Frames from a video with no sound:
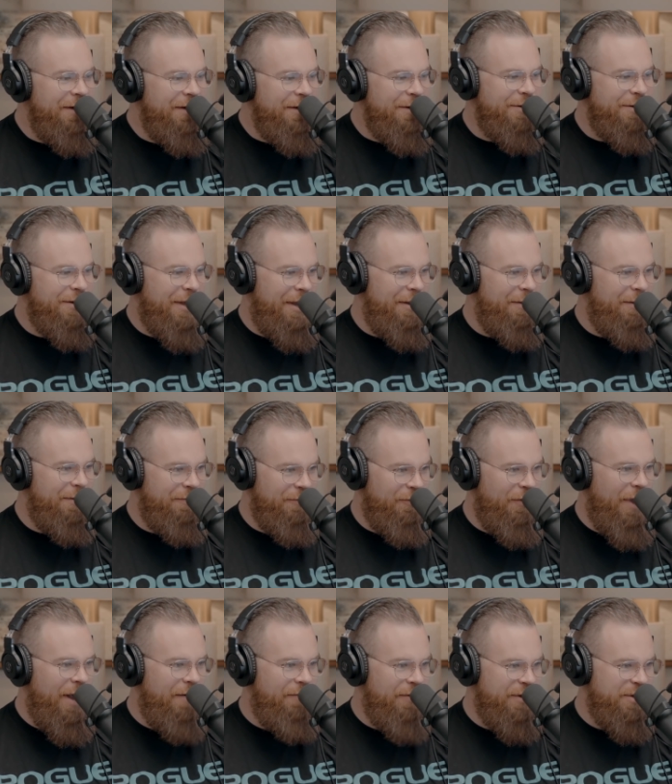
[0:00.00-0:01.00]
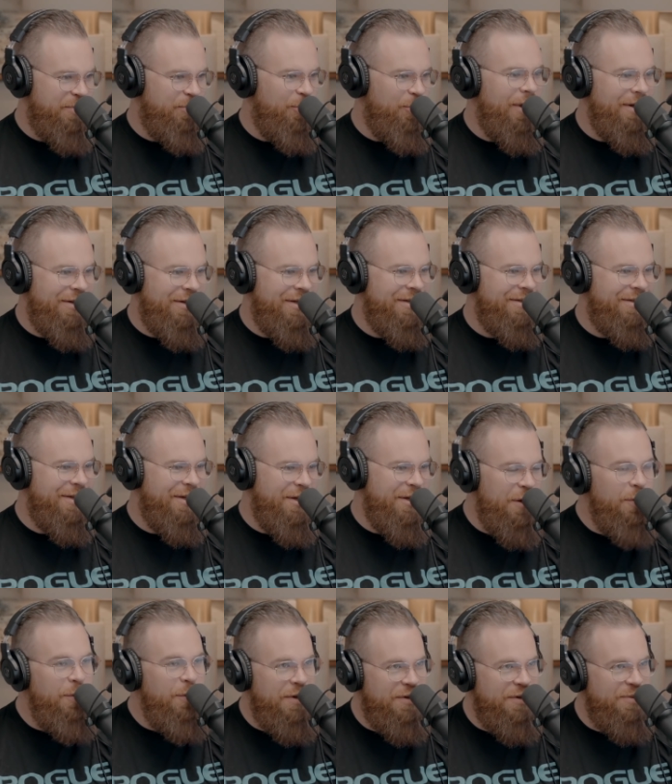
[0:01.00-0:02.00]
designer of graphics processing
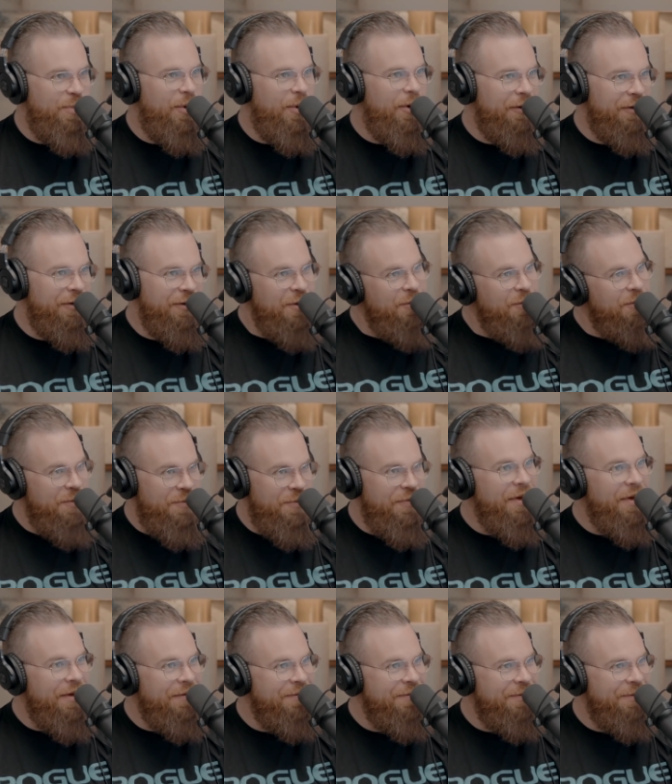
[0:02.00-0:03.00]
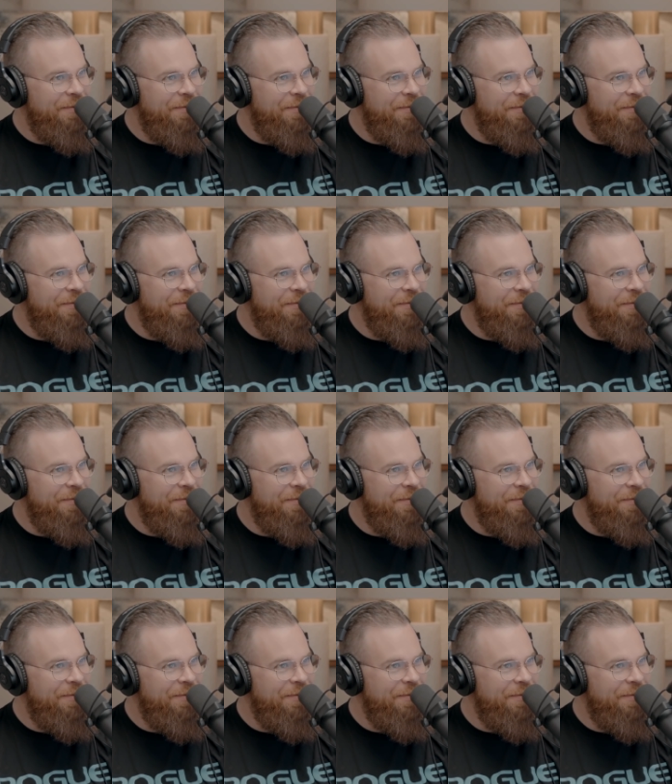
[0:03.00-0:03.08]
units, Paul. You knew this.